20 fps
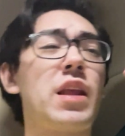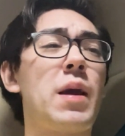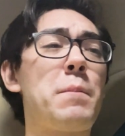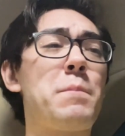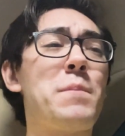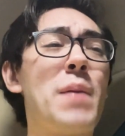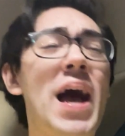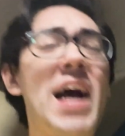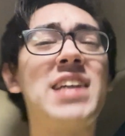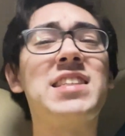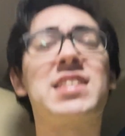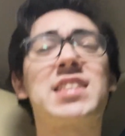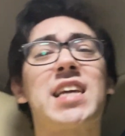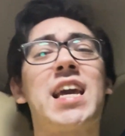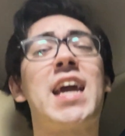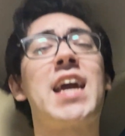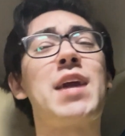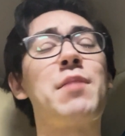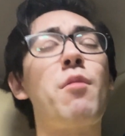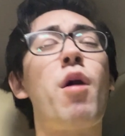Pence
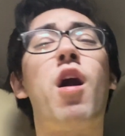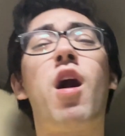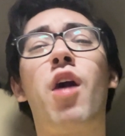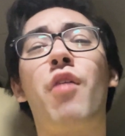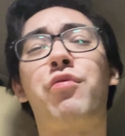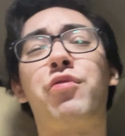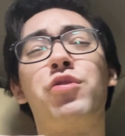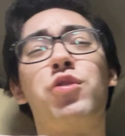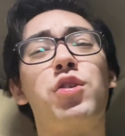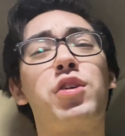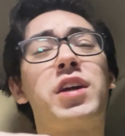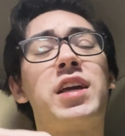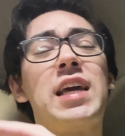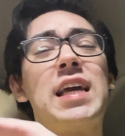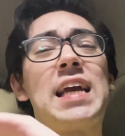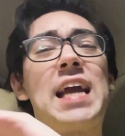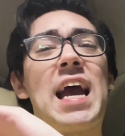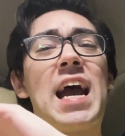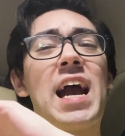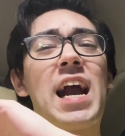came off
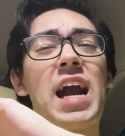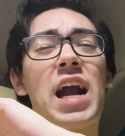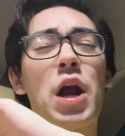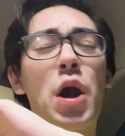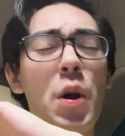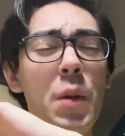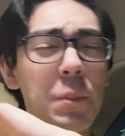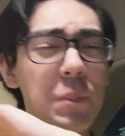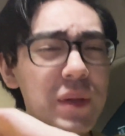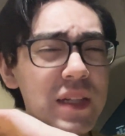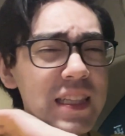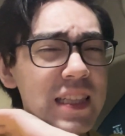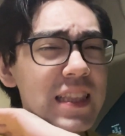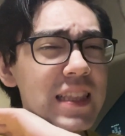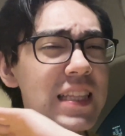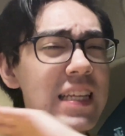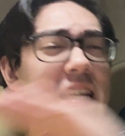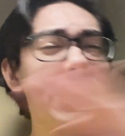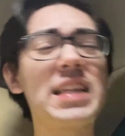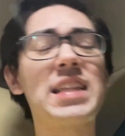looking
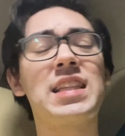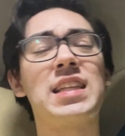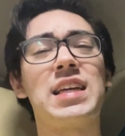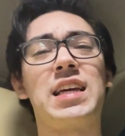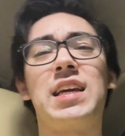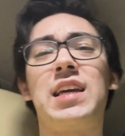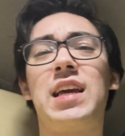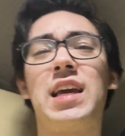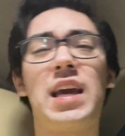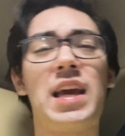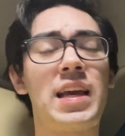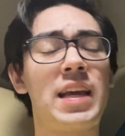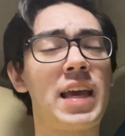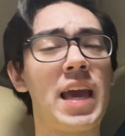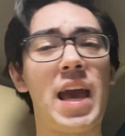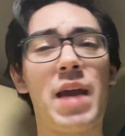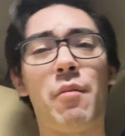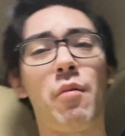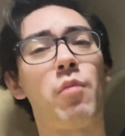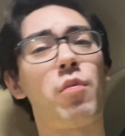completely
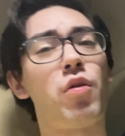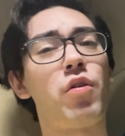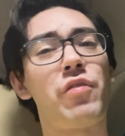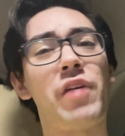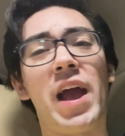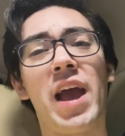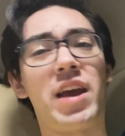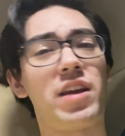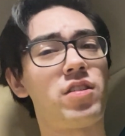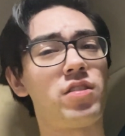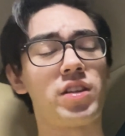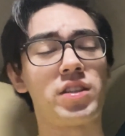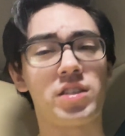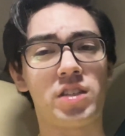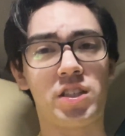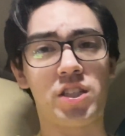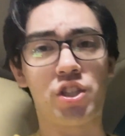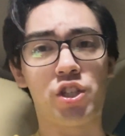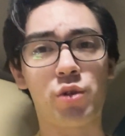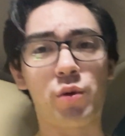incapable of handling the
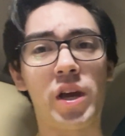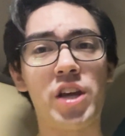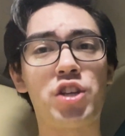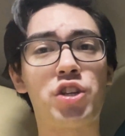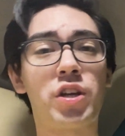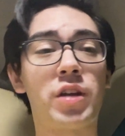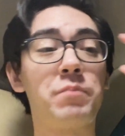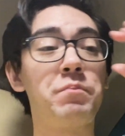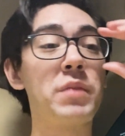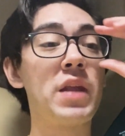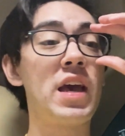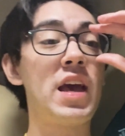situation,